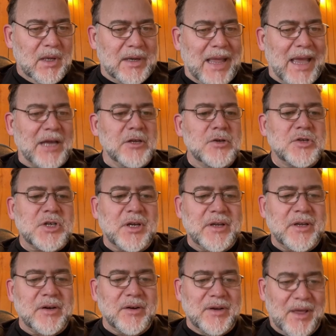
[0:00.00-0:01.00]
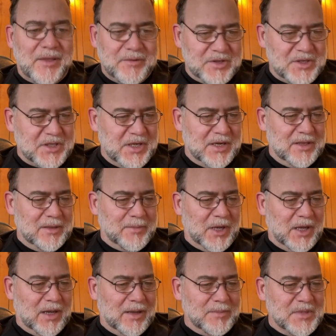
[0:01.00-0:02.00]
Now you shall hear another city, the
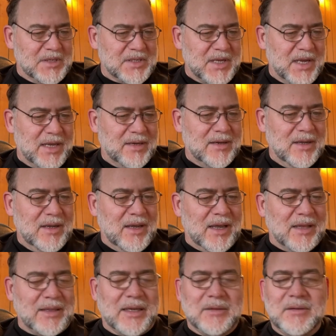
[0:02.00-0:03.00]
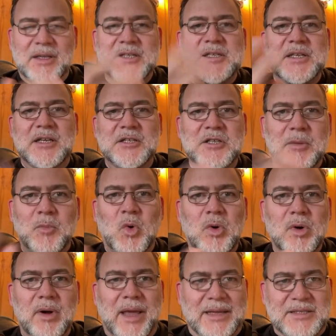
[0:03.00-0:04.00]
Mahatma said, and they listening to
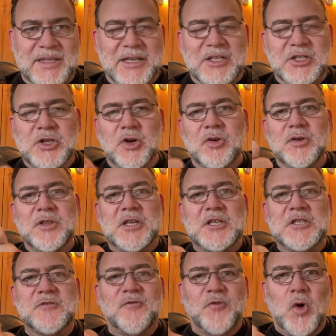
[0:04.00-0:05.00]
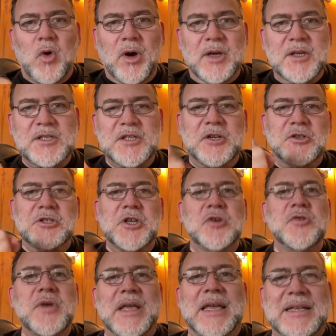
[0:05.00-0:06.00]
more. As they turn these forks, they're
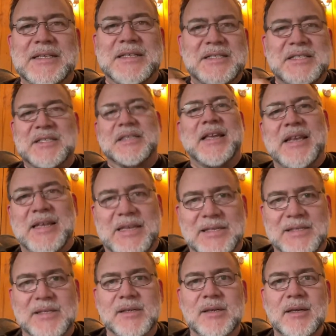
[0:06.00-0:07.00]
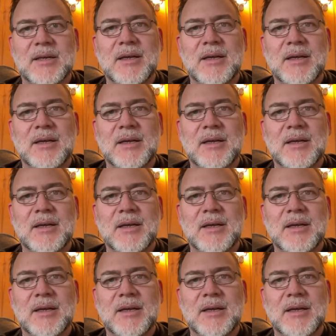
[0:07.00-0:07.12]
tuning into cities.